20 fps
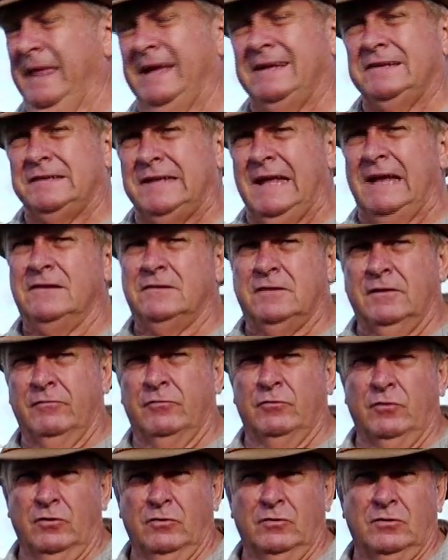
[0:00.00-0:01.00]

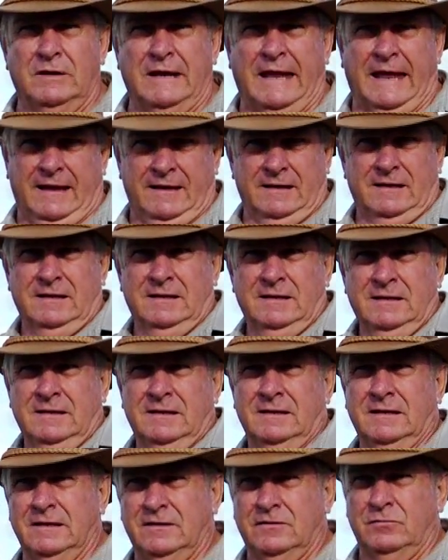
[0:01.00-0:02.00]
extensive rural land
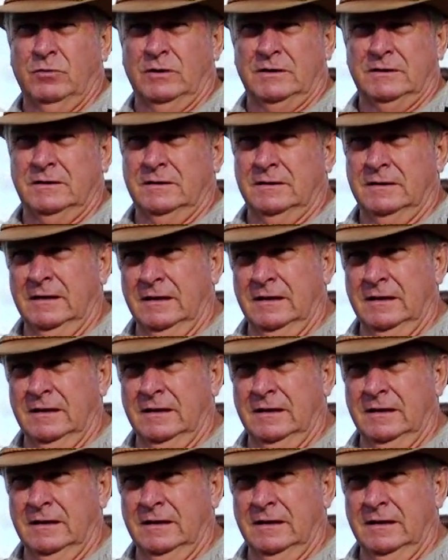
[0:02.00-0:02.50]
is what